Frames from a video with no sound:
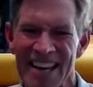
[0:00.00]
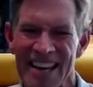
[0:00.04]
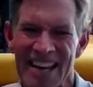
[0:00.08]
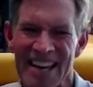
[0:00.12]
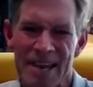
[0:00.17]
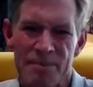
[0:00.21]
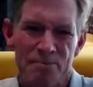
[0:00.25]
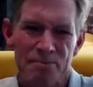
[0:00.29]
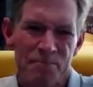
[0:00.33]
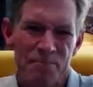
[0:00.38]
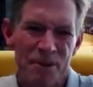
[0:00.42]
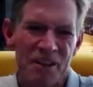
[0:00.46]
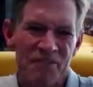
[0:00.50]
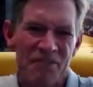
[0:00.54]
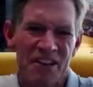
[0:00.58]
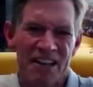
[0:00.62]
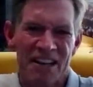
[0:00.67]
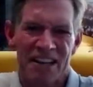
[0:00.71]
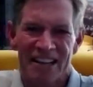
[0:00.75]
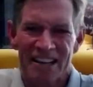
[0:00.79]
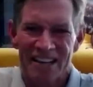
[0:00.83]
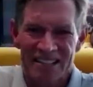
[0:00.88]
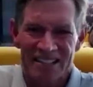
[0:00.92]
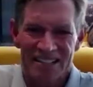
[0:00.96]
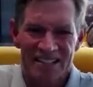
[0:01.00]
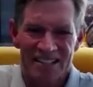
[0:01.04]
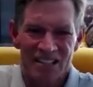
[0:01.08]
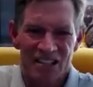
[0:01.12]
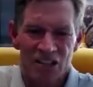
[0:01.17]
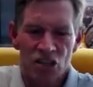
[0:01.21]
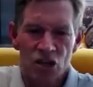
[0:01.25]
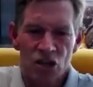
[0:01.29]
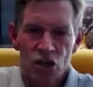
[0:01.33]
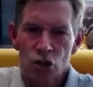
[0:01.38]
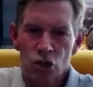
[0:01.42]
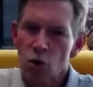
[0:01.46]
He pivoted it
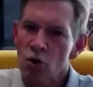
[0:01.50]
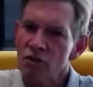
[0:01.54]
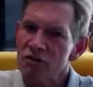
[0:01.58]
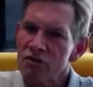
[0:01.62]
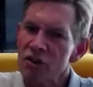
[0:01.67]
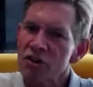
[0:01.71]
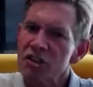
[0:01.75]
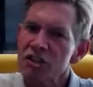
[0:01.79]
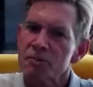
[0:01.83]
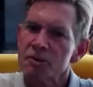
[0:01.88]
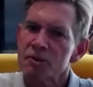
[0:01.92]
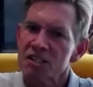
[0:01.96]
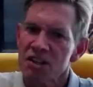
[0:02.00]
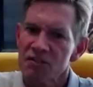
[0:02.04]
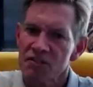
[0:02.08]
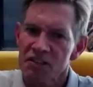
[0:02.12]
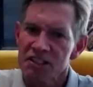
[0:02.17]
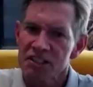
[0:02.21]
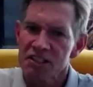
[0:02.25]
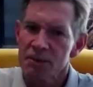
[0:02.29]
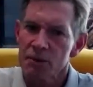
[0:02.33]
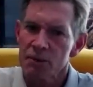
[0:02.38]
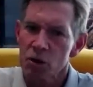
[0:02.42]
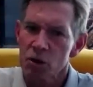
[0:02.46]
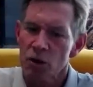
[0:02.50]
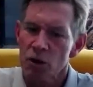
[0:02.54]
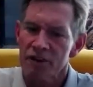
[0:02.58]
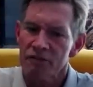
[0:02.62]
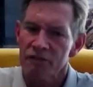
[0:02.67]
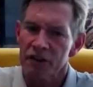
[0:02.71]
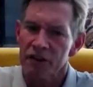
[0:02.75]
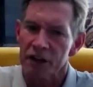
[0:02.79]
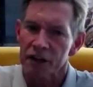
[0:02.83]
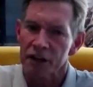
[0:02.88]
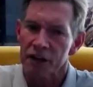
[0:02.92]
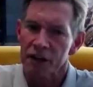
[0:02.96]
to a very specific
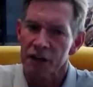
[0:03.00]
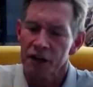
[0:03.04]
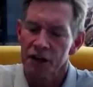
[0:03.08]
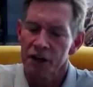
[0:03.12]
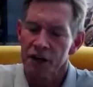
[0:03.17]
demographic,